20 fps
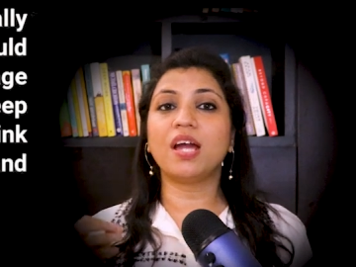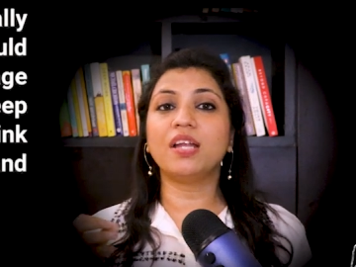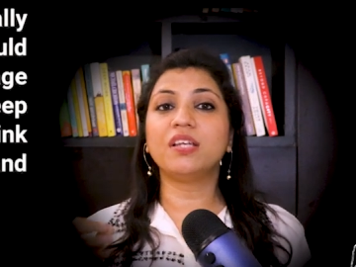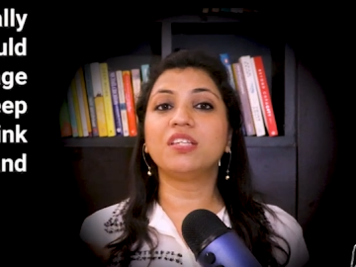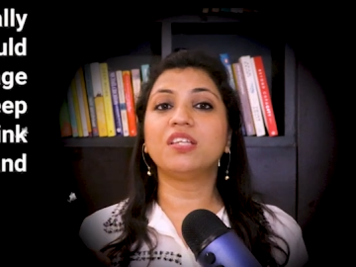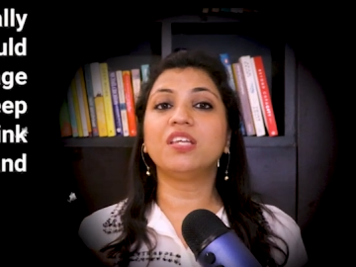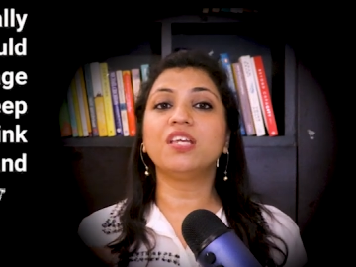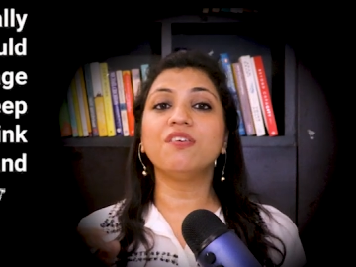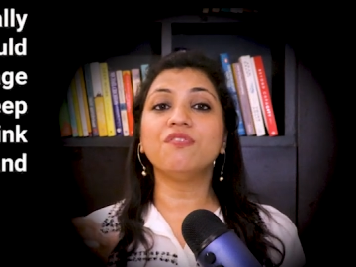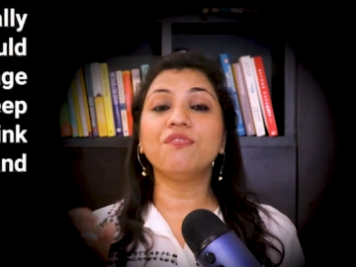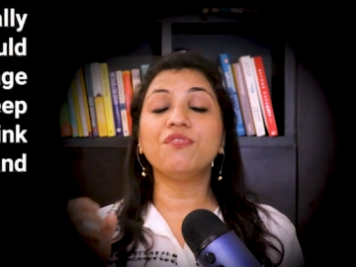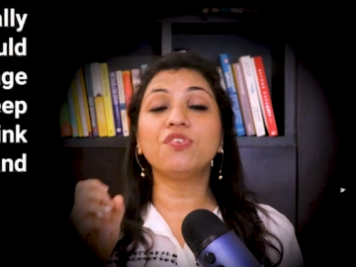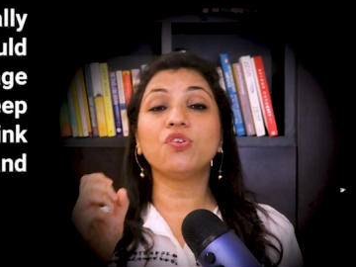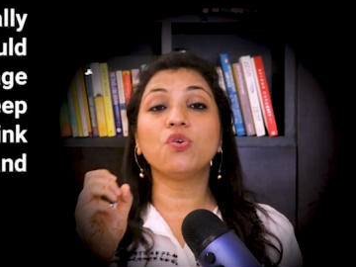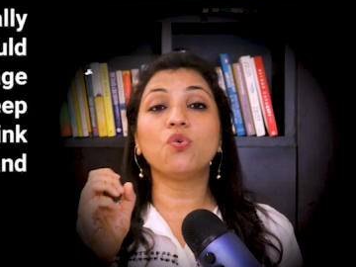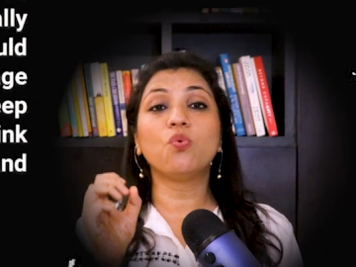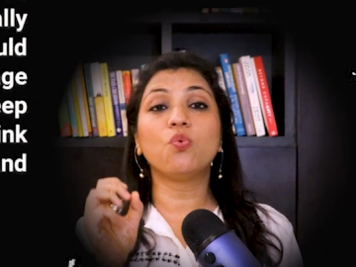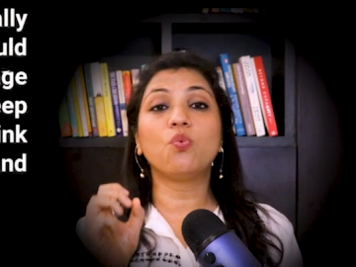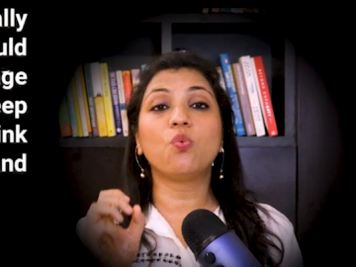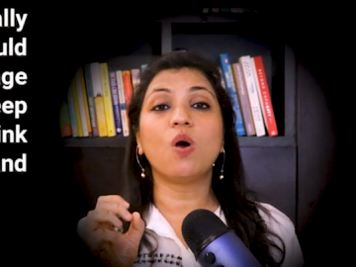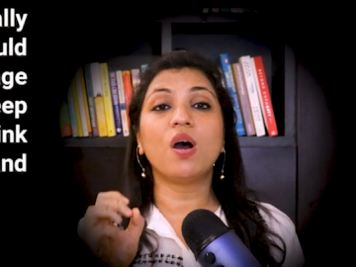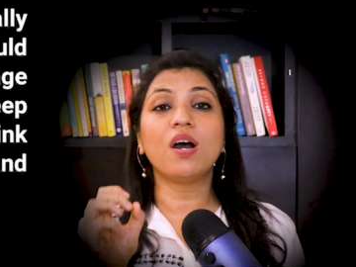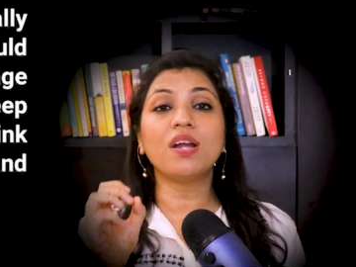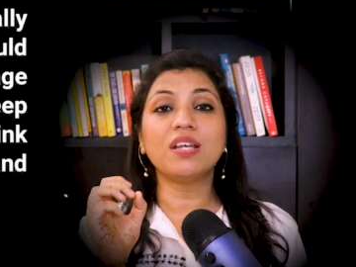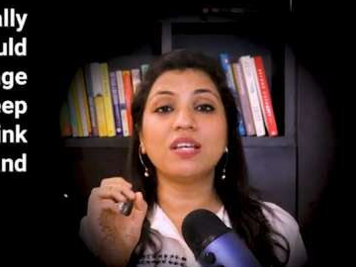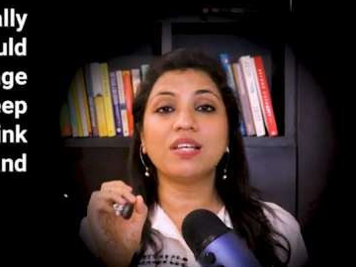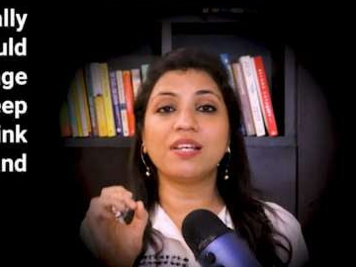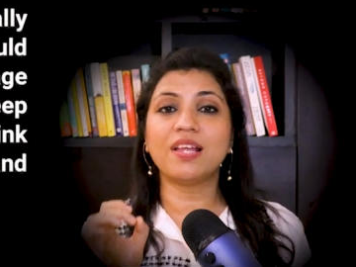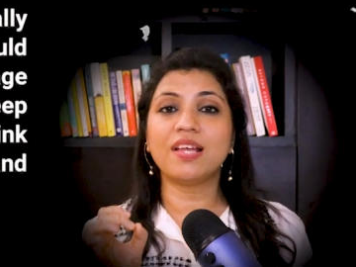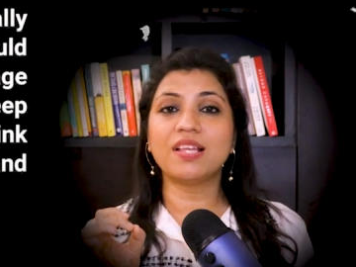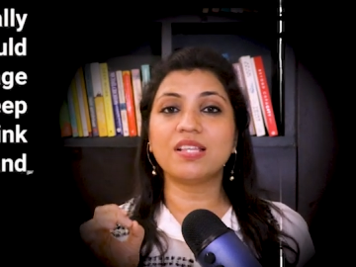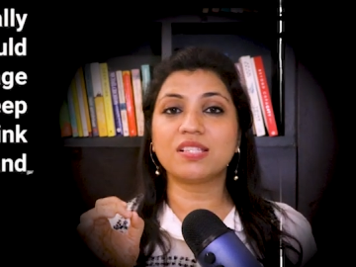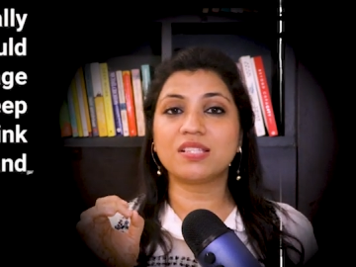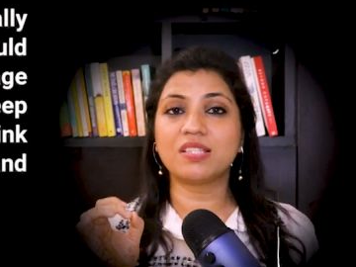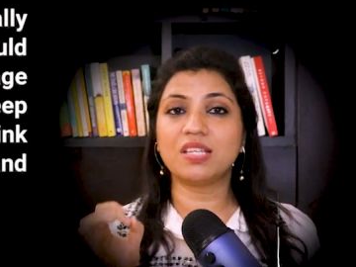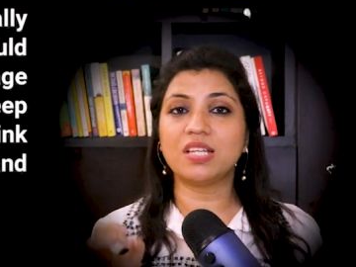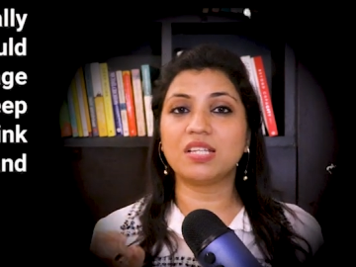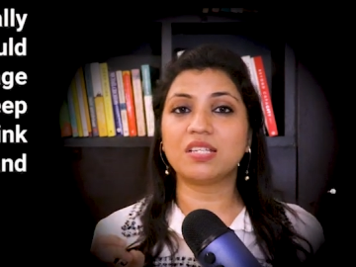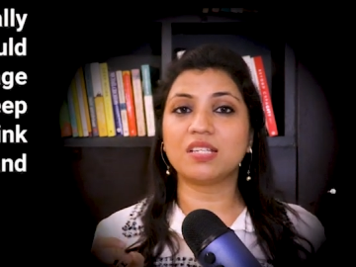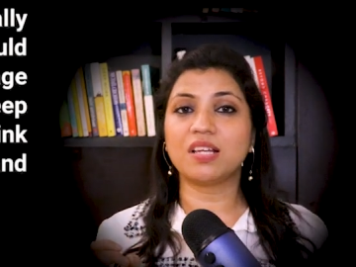and give you one less
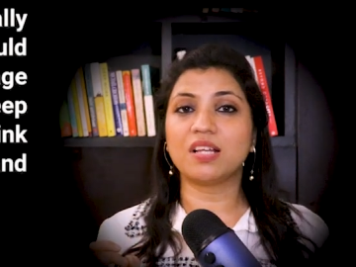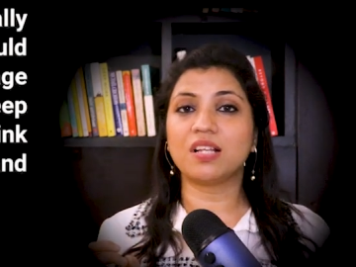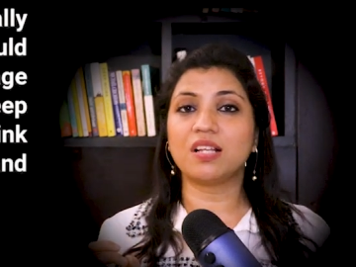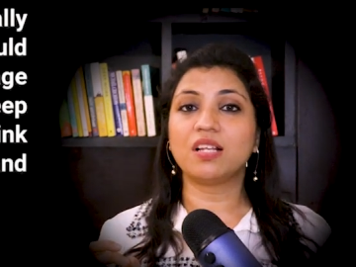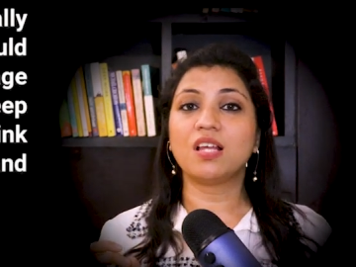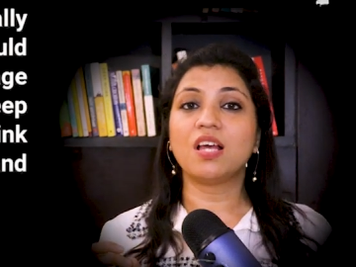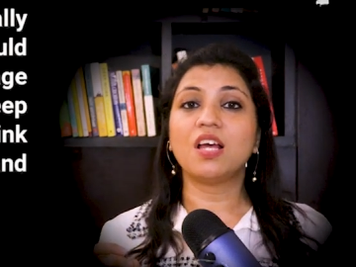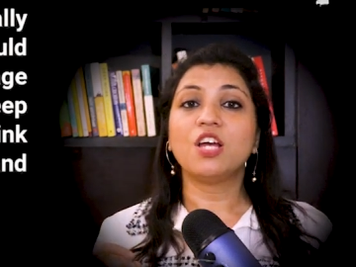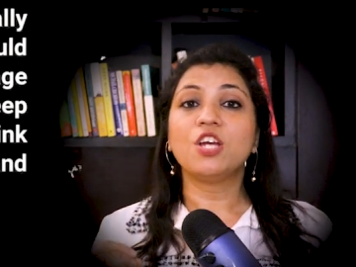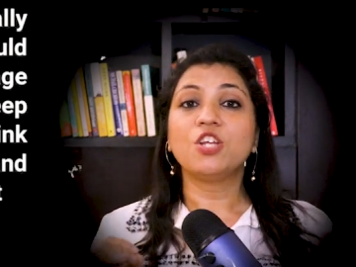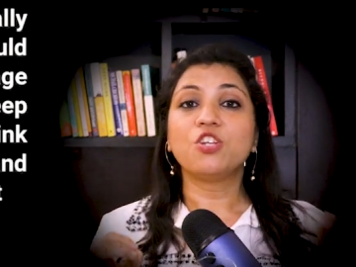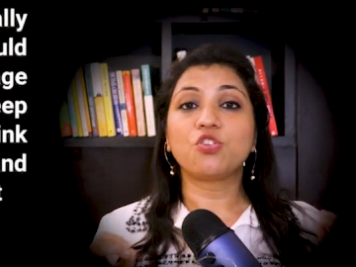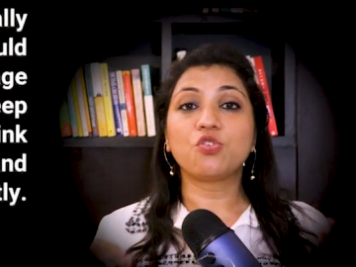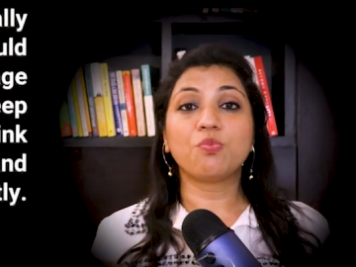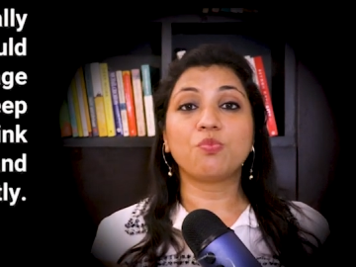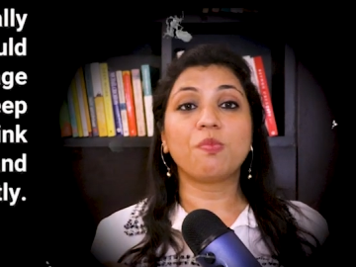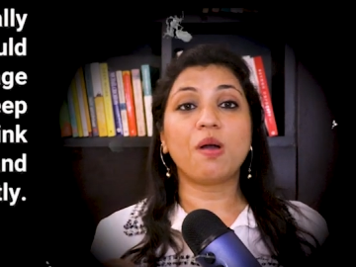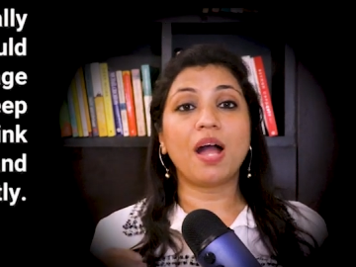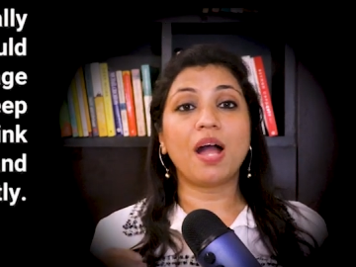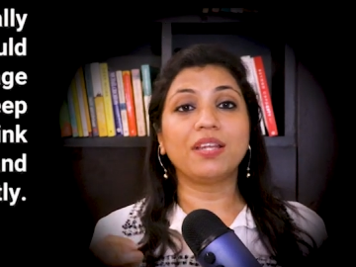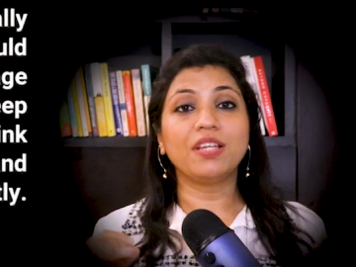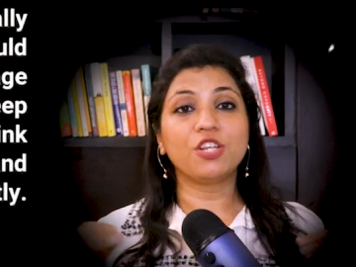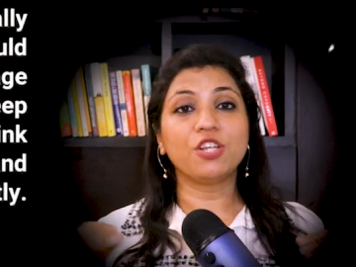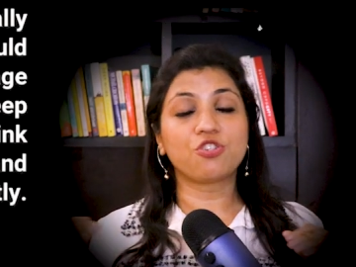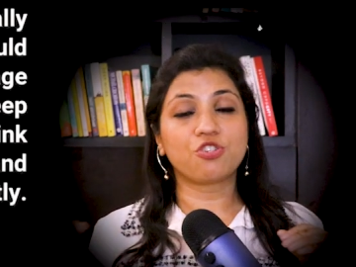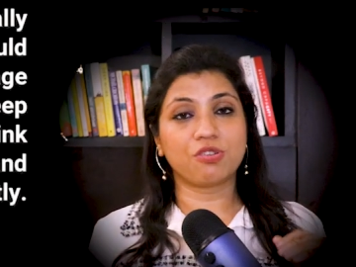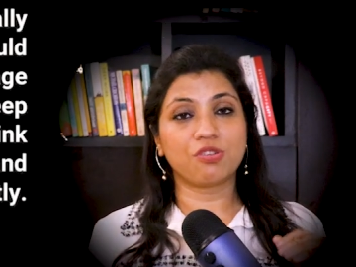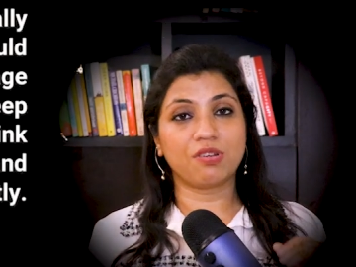detail to manage